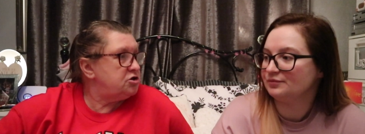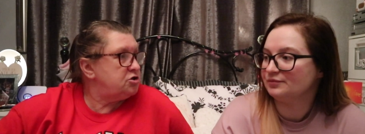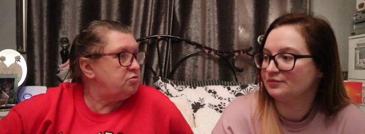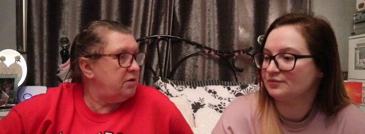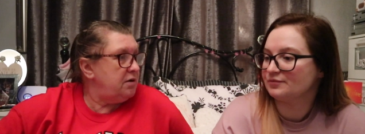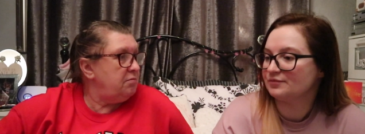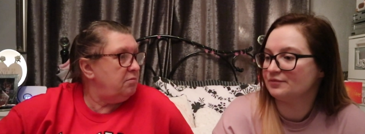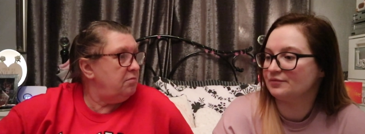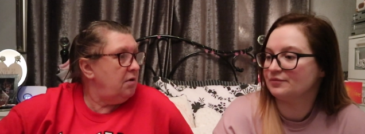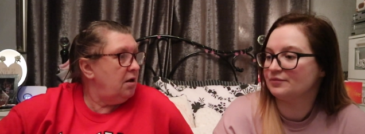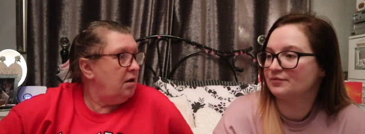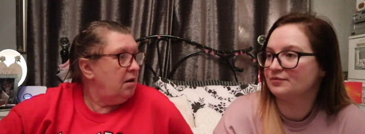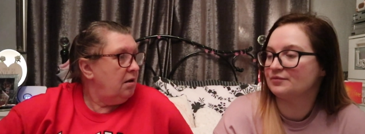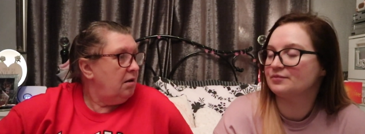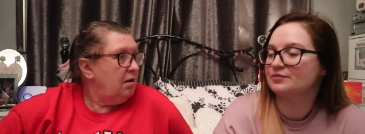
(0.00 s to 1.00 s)
Speaker 1: swim,
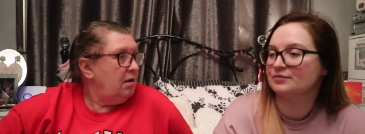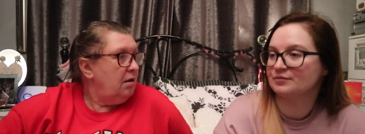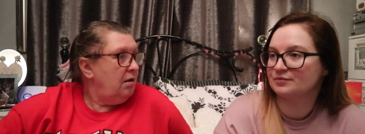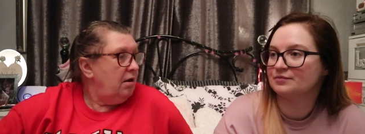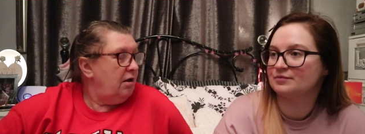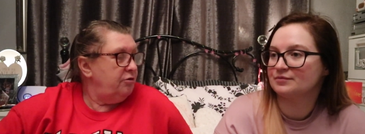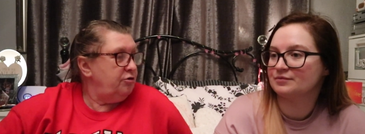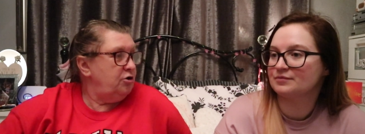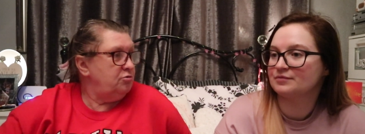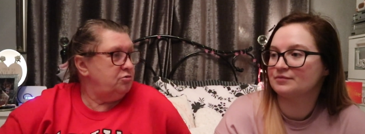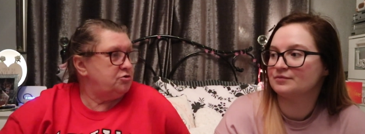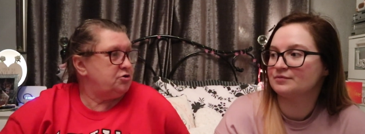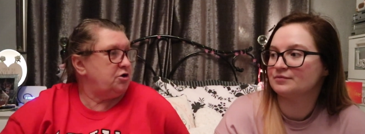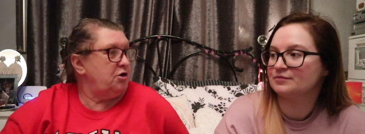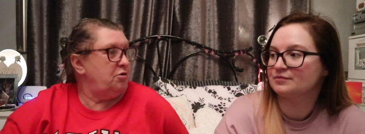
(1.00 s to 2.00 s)
Mm. and you
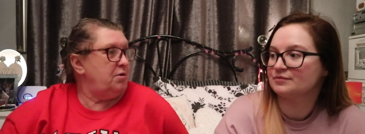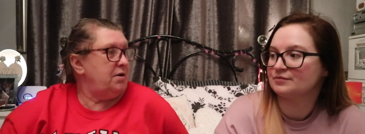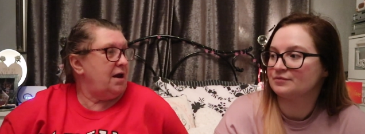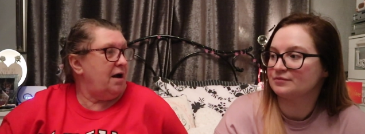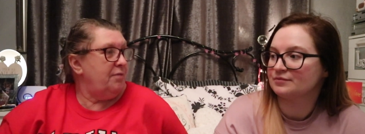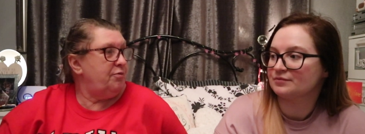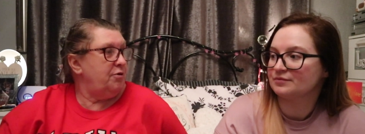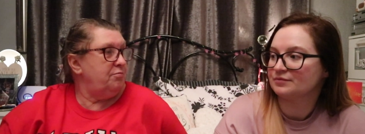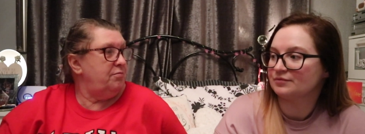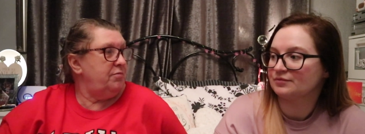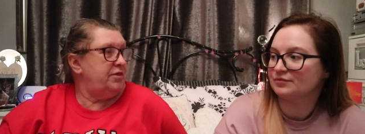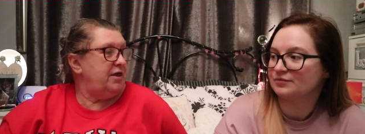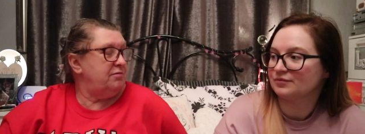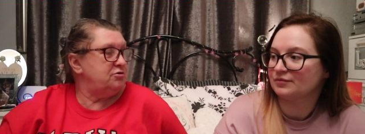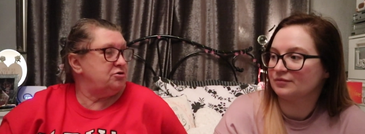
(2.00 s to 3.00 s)
was queuing up, and
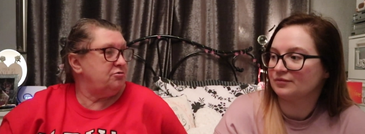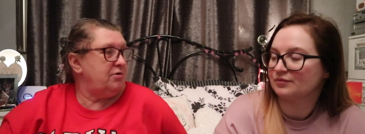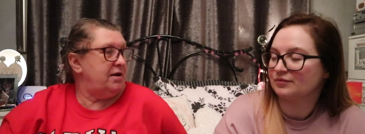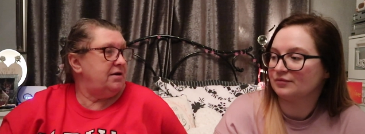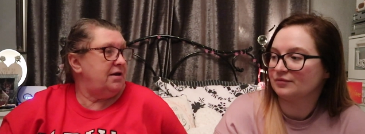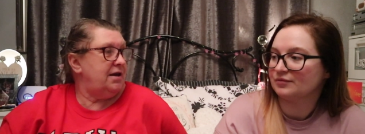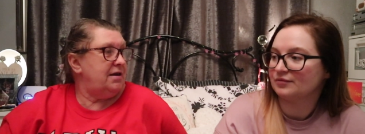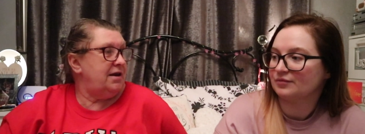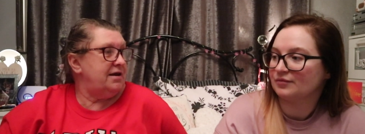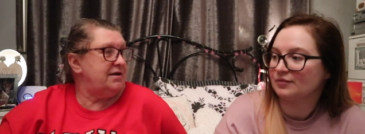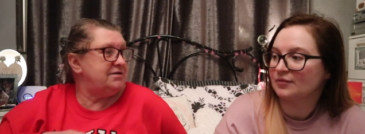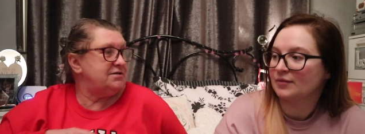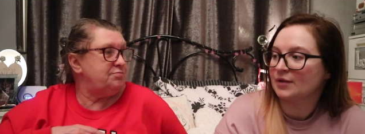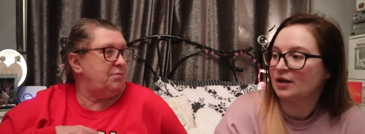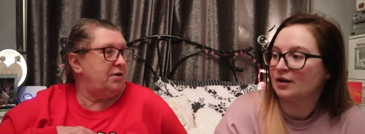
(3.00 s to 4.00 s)
there was Granddad
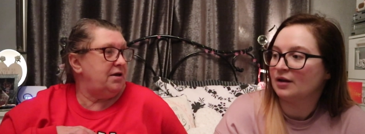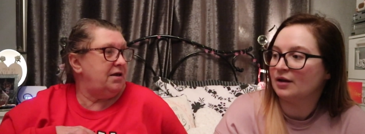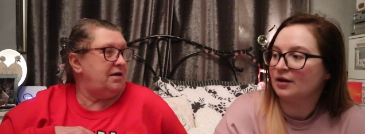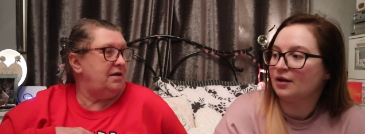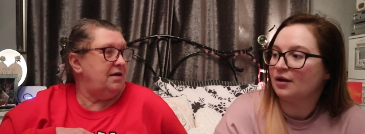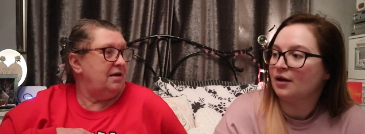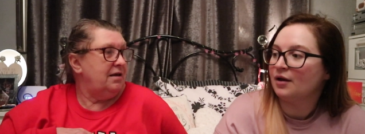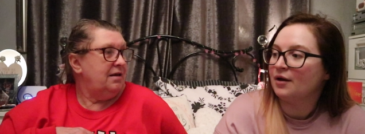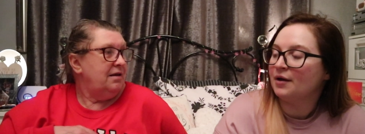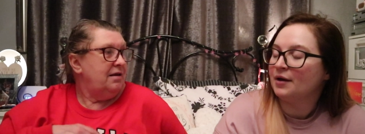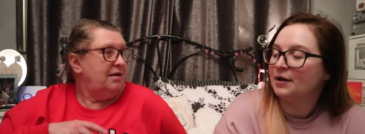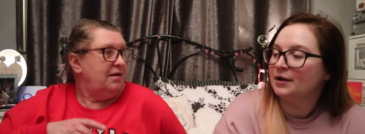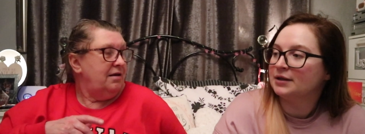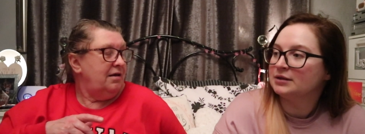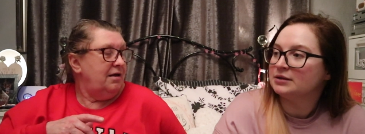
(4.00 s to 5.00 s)
Les, me,
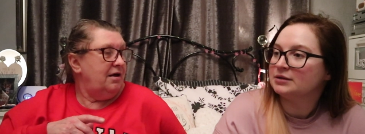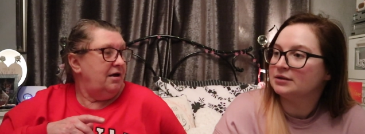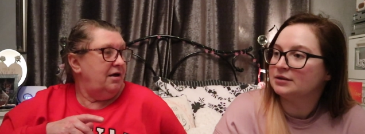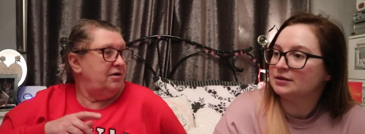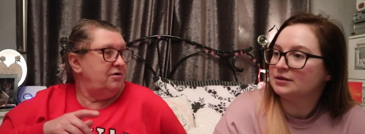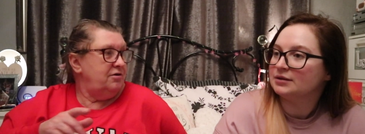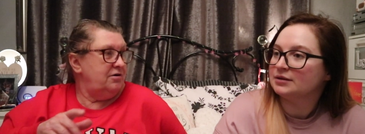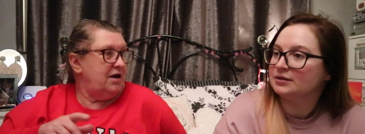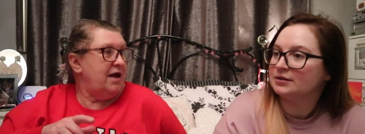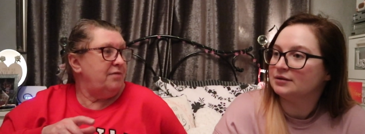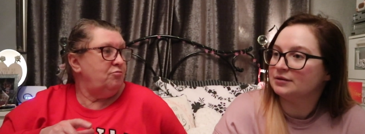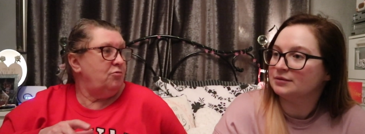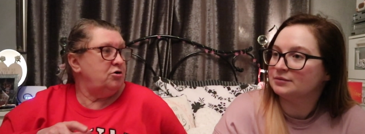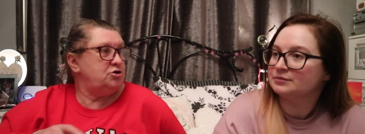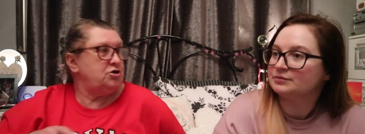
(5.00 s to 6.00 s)
and
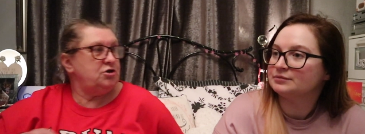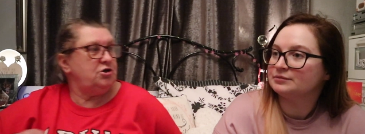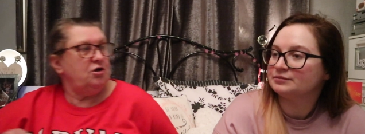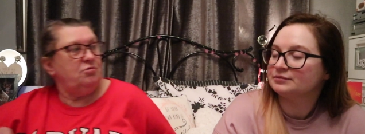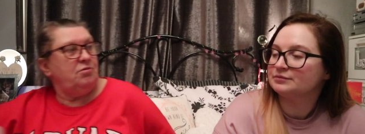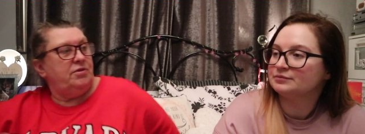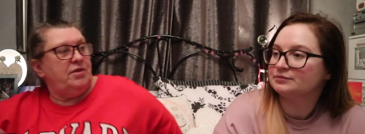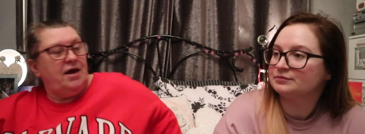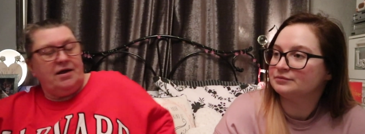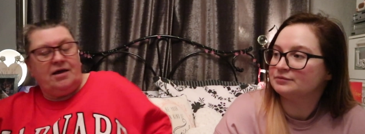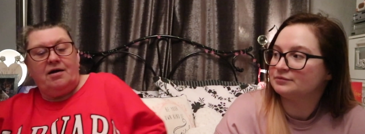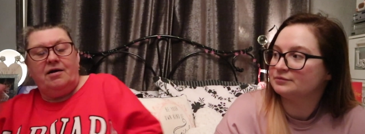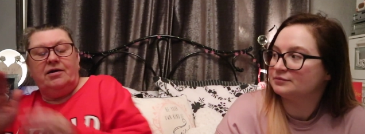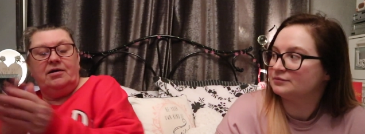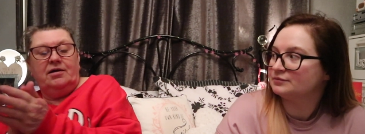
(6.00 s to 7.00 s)
Nan watching you, and they're
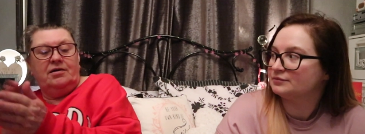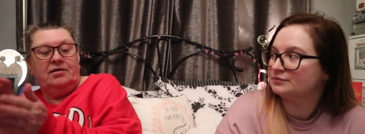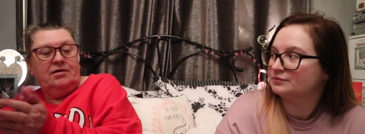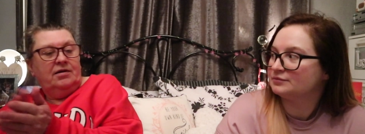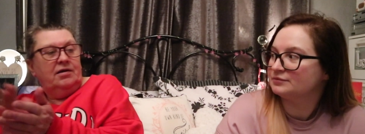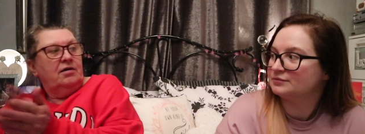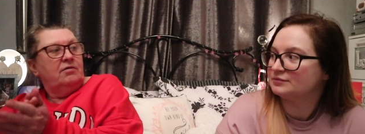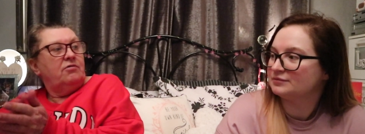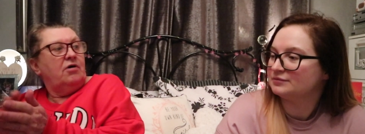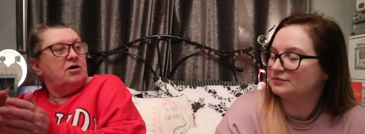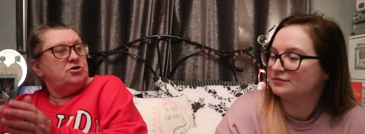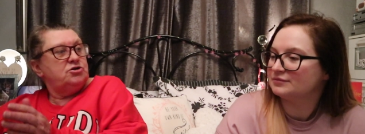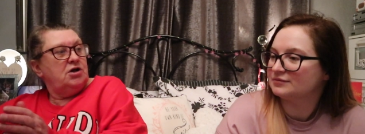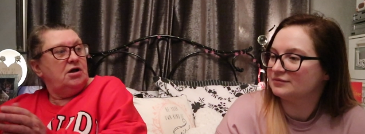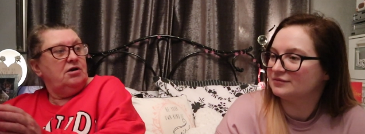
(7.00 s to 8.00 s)
going, "Right,
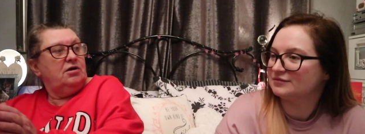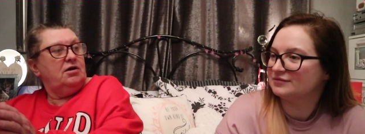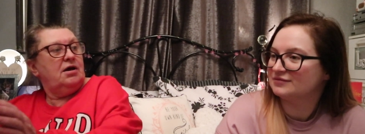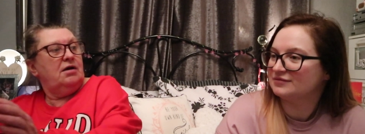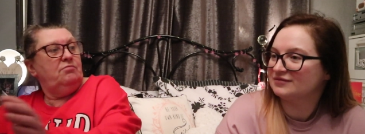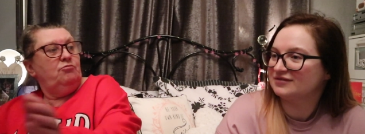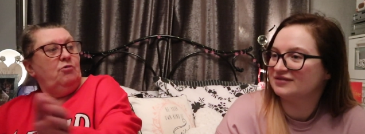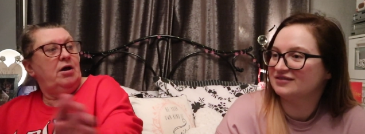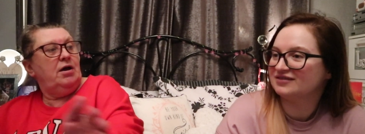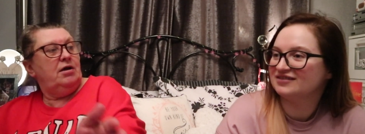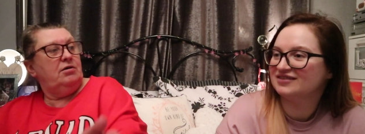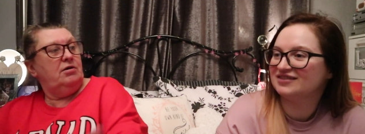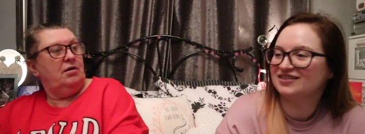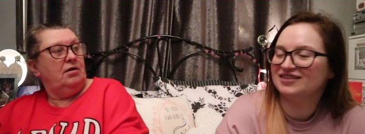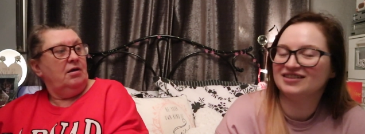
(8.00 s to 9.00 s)
Shannon, come
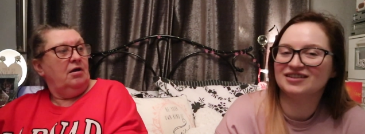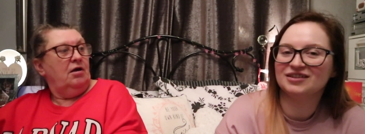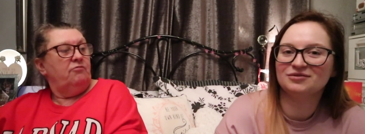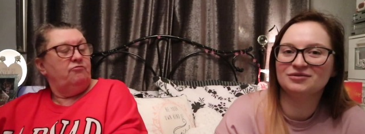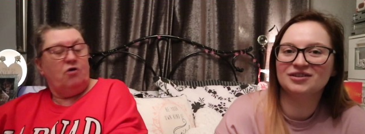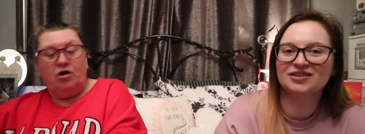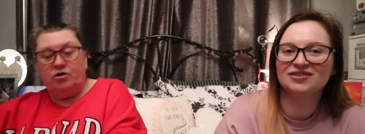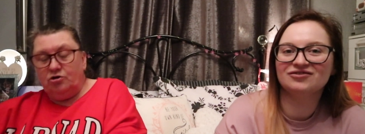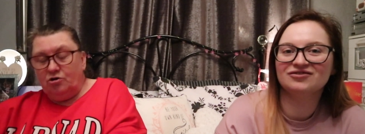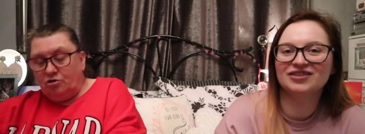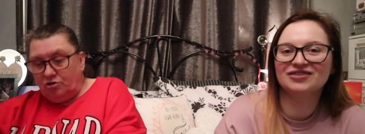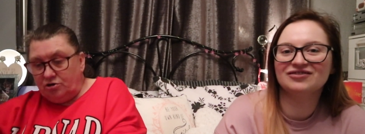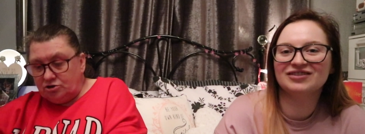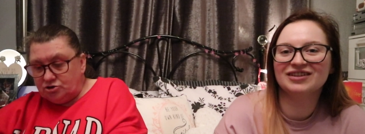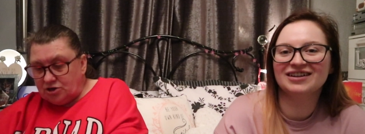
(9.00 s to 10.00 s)
round. Oh, right, you've
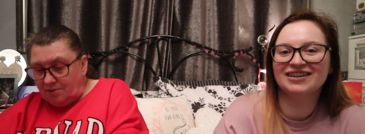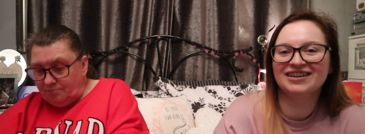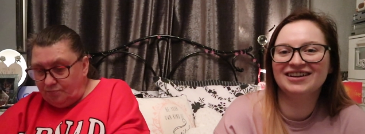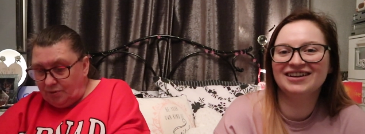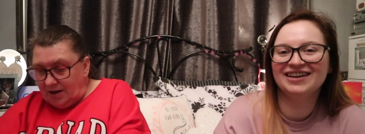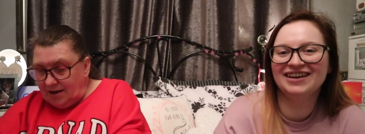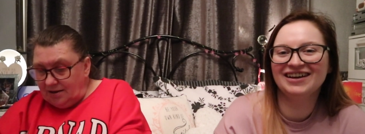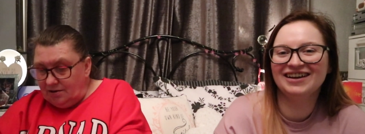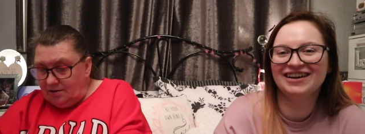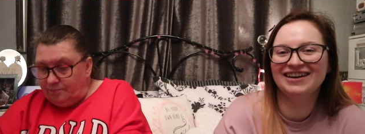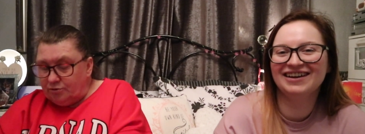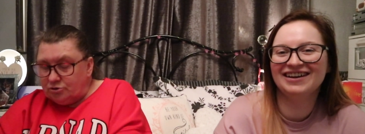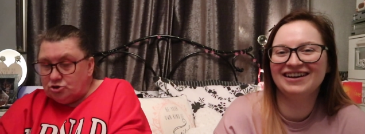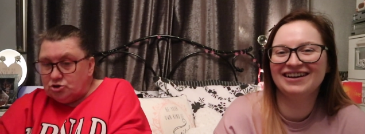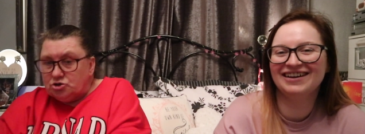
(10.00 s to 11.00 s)
got to jump in,
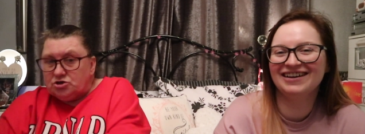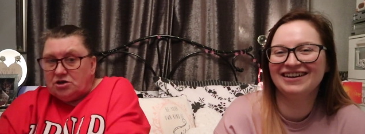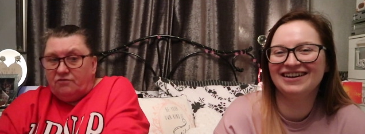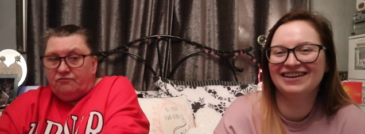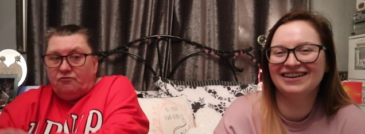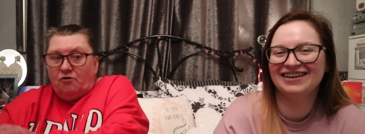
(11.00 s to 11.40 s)
put yourself